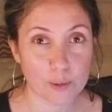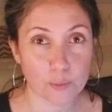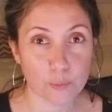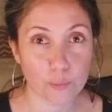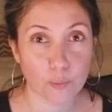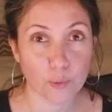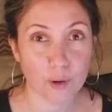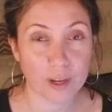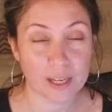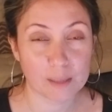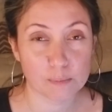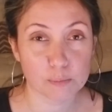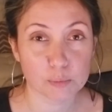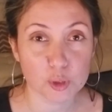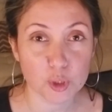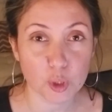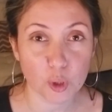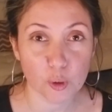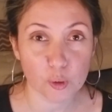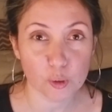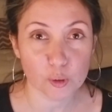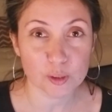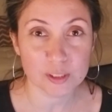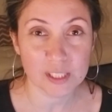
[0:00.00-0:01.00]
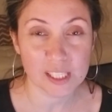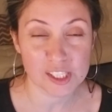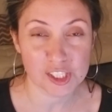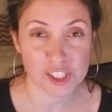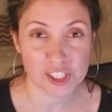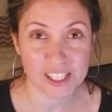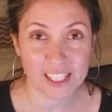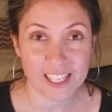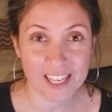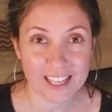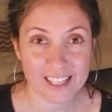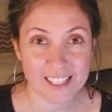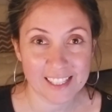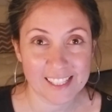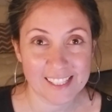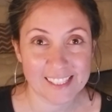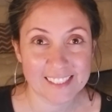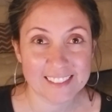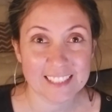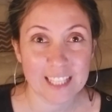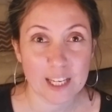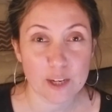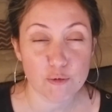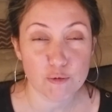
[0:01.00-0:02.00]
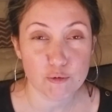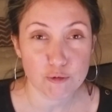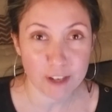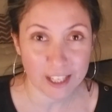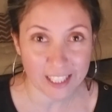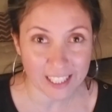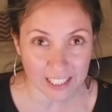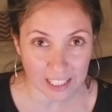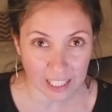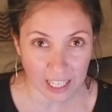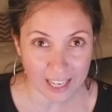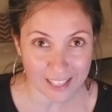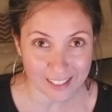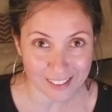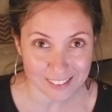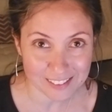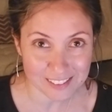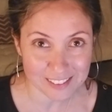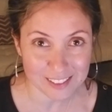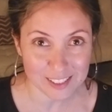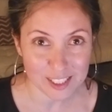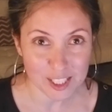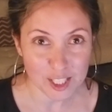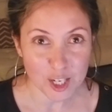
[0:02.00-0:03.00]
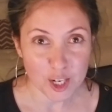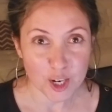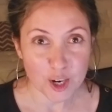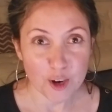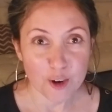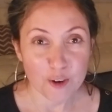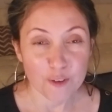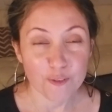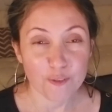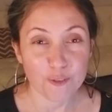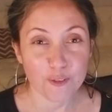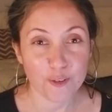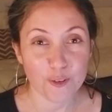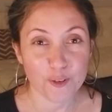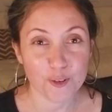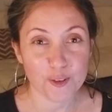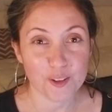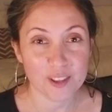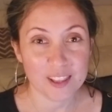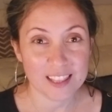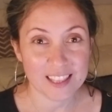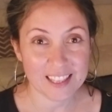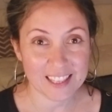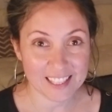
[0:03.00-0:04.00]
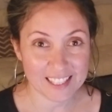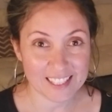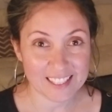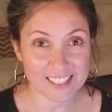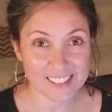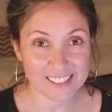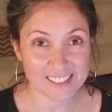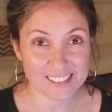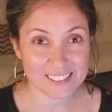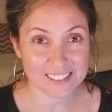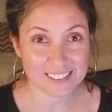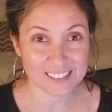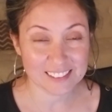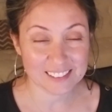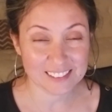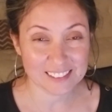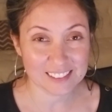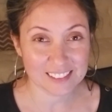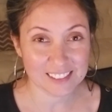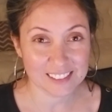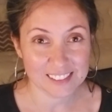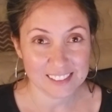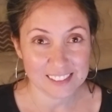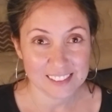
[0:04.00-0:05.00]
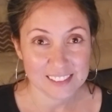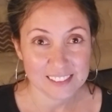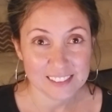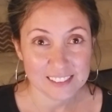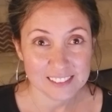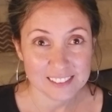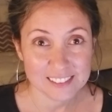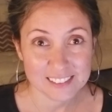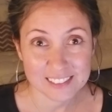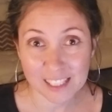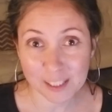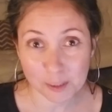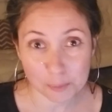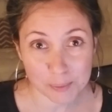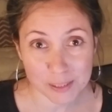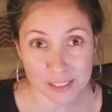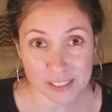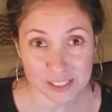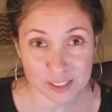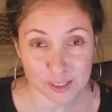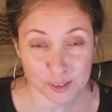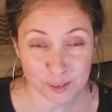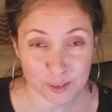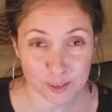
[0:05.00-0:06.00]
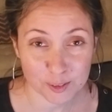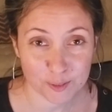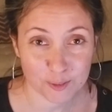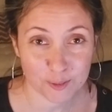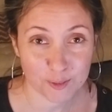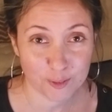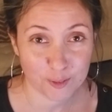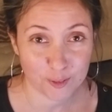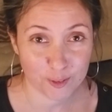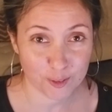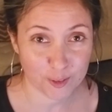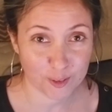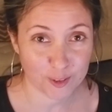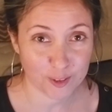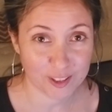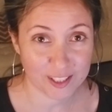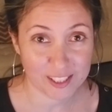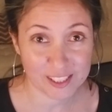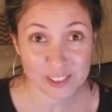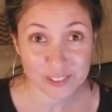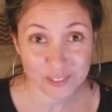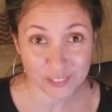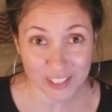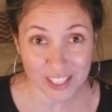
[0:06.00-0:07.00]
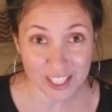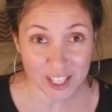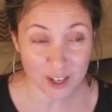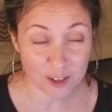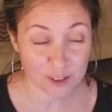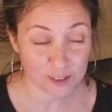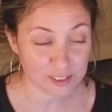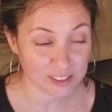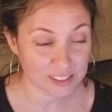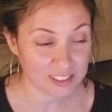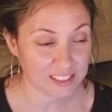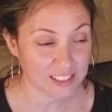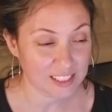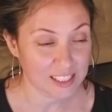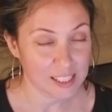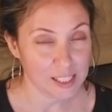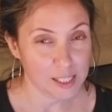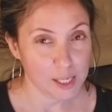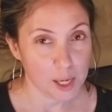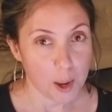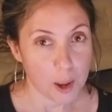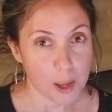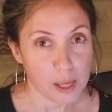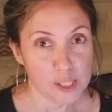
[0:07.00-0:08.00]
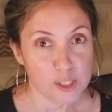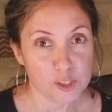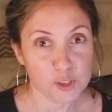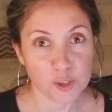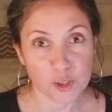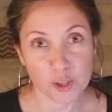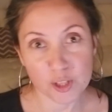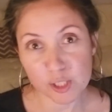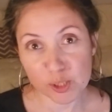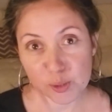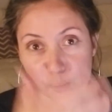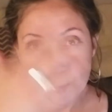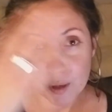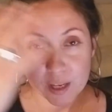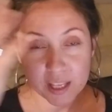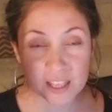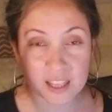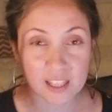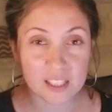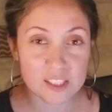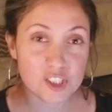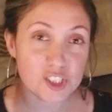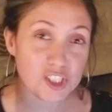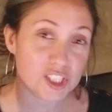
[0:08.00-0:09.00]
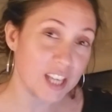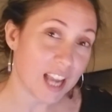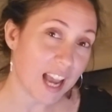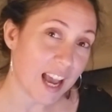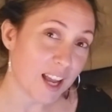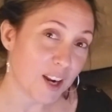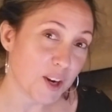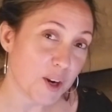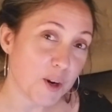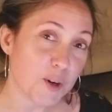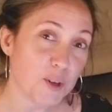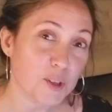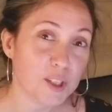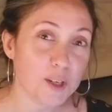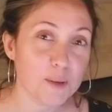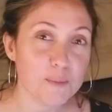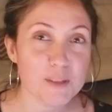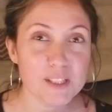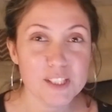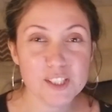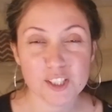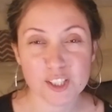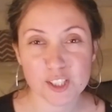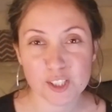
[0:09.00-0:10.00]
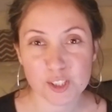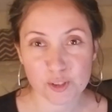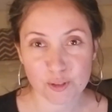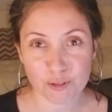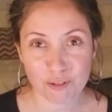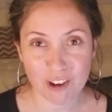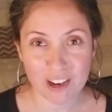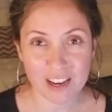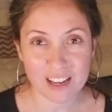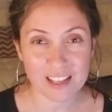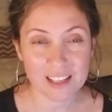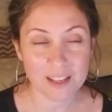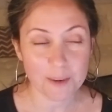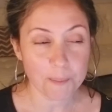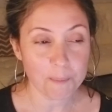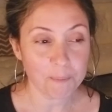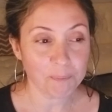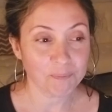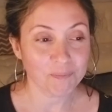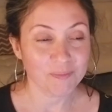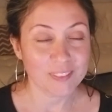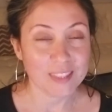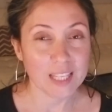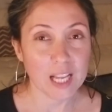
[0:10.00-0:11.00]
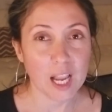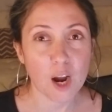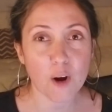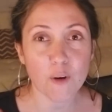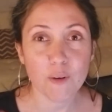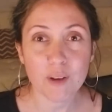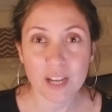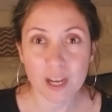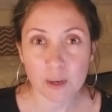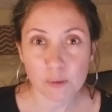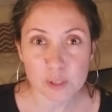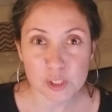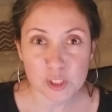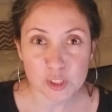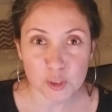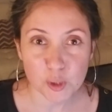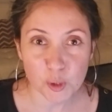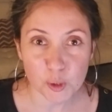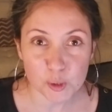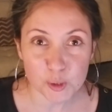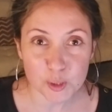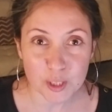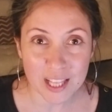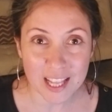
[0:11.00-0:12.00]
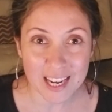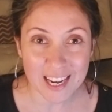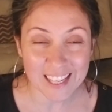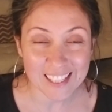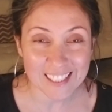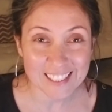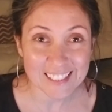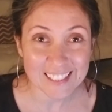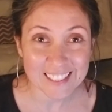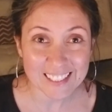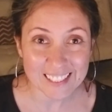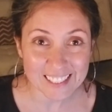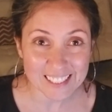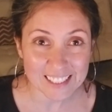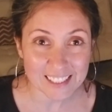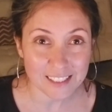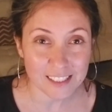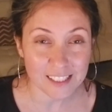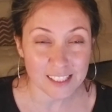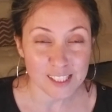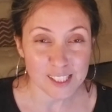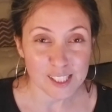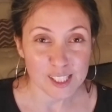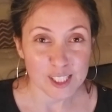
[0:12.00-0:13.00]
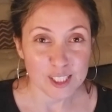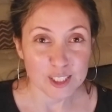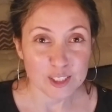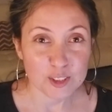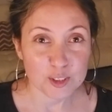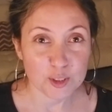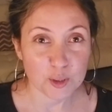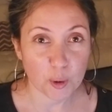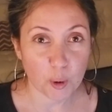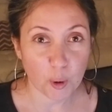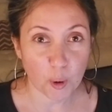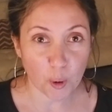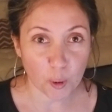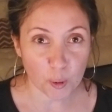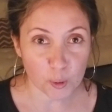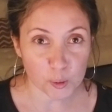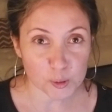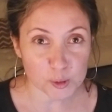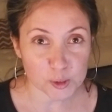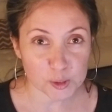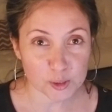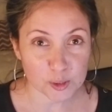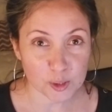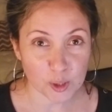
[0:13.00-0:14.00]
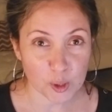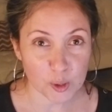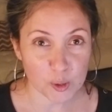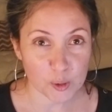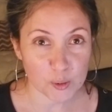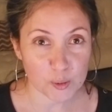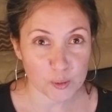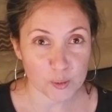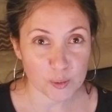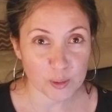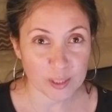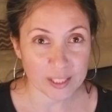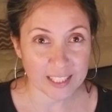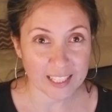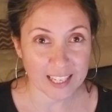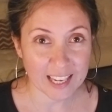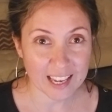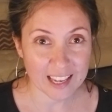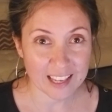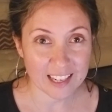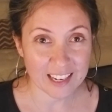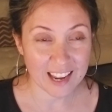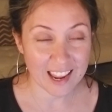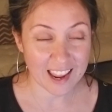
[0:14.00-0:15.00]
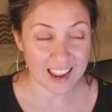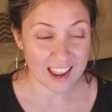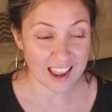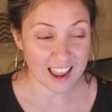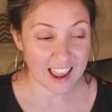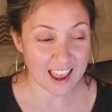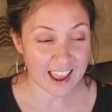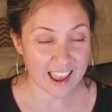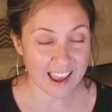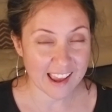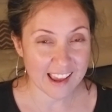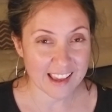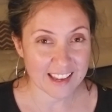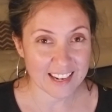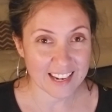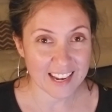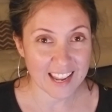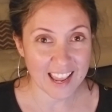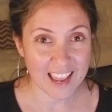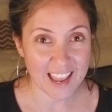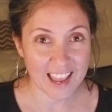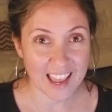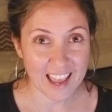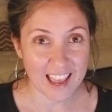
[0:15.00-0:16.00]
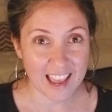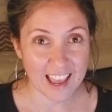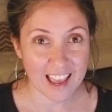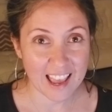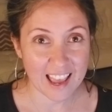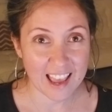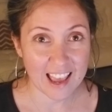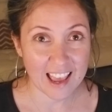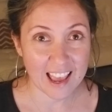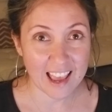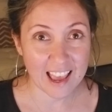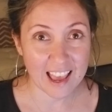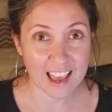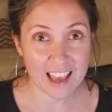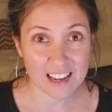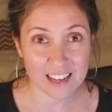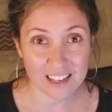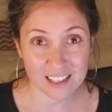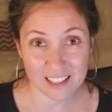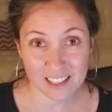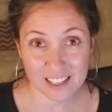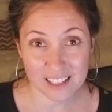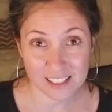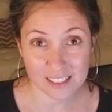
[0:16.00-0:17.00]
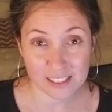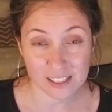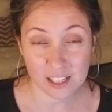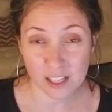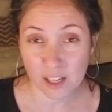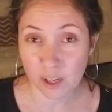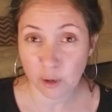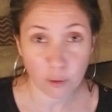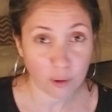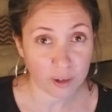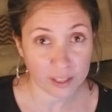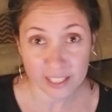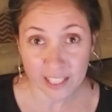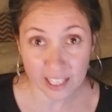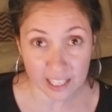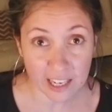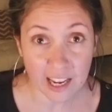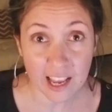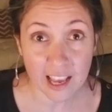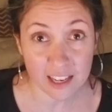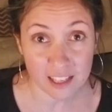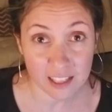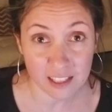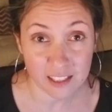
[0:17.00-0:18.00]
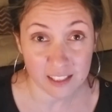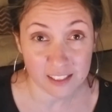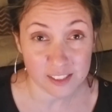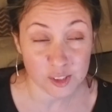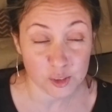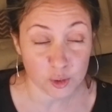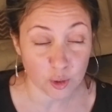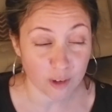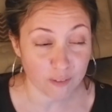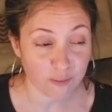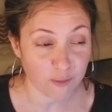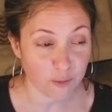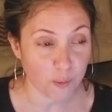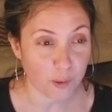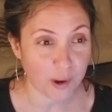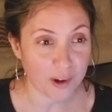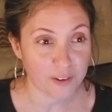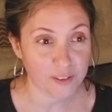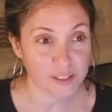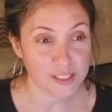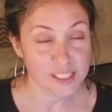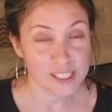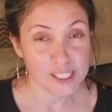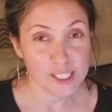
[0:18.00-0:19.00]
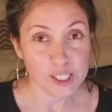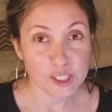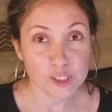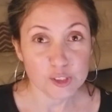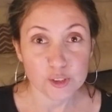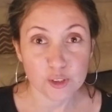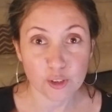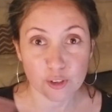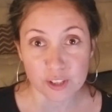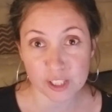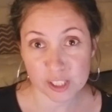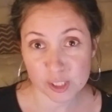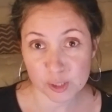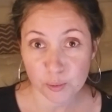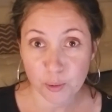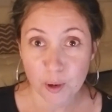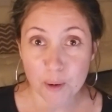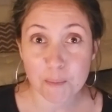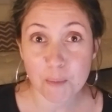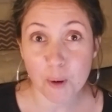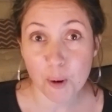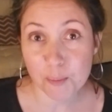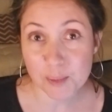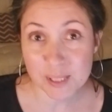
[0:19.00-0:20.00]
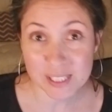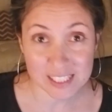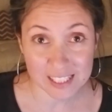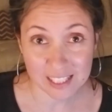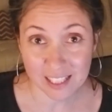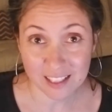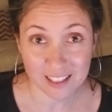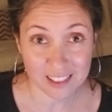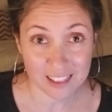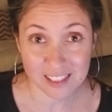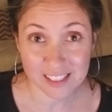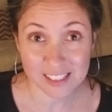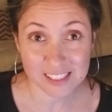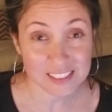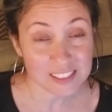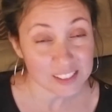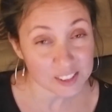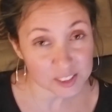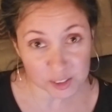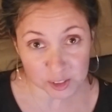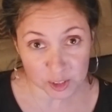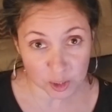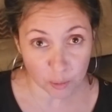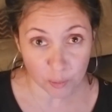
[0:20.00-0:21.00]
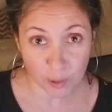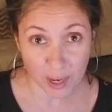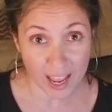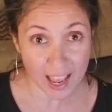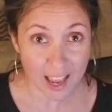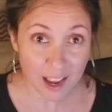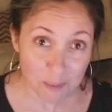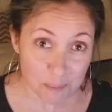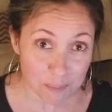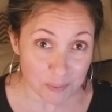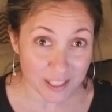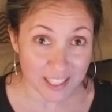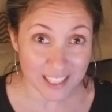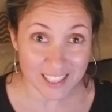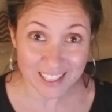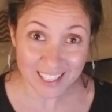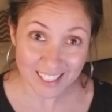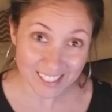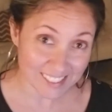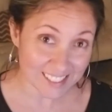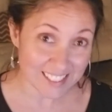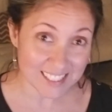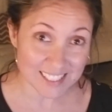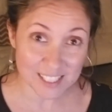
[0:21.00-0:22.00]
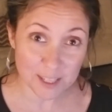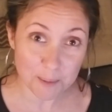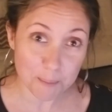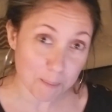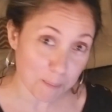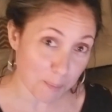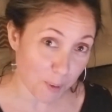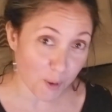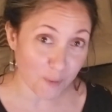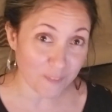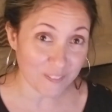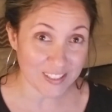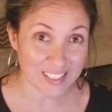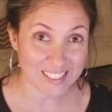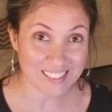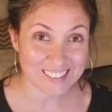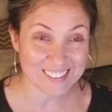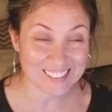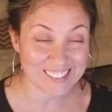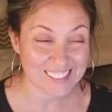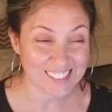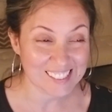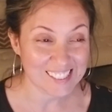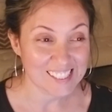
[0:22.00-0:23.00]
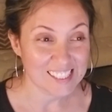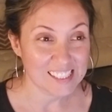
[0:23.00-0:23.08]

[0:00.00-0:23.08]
what I'm told I should get is a ring light for these segments, for these videos. So this way the shadow could be just right. Oh, and I was told that I need to also get an editing or get editing software. So this way moments like this don't happen and they could seem perfect.